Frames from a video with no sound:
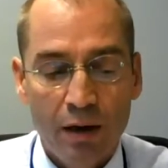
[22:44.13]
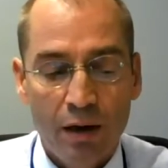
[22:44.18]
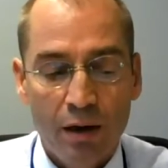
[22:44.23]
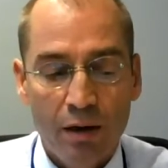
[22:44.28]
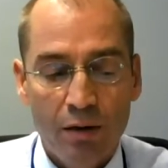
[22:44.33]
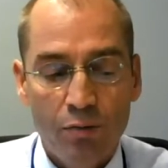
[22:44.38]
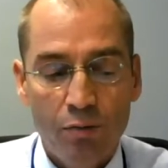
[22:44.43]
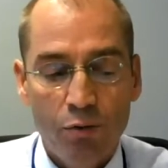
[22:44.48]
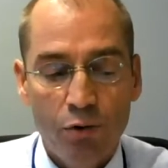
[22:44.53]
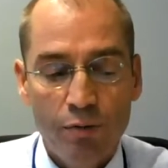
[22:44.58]

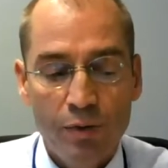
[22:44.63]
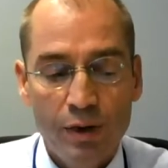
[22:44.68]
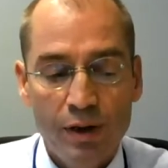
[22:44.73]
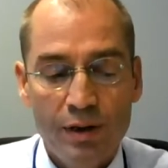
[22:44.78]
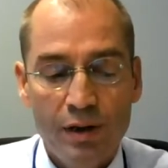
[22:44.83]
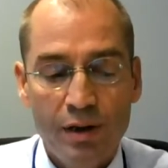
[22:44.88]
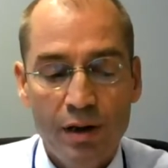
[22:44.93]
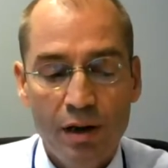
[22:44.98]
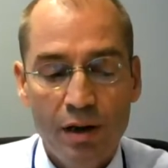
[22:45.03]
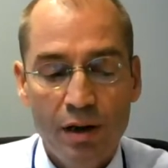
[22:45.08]
What we
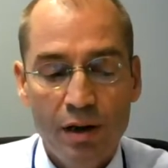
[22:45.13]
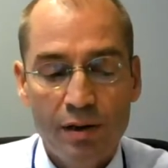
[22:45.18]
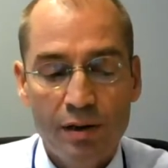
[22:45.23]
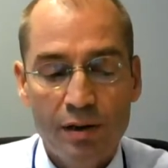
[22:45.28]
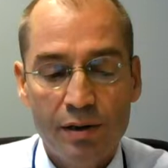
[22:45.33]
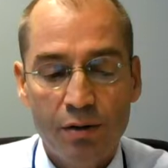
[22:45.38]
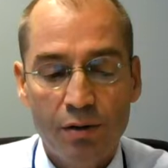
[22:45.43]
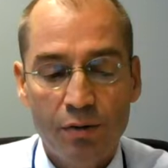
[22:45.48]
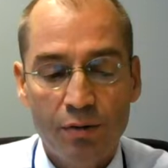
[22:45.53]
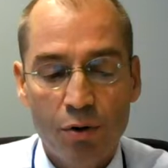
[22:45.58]
see
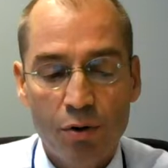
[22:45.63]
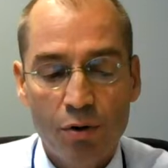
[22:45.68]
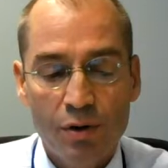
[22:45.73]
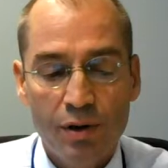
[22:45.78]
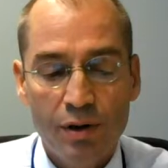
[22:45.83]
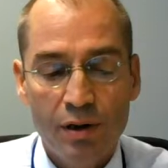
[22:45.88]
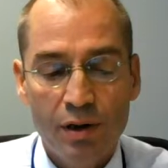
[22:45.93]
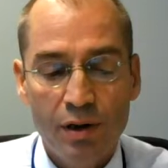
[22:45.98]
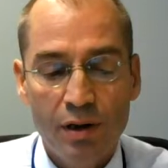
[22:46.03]
is, of course,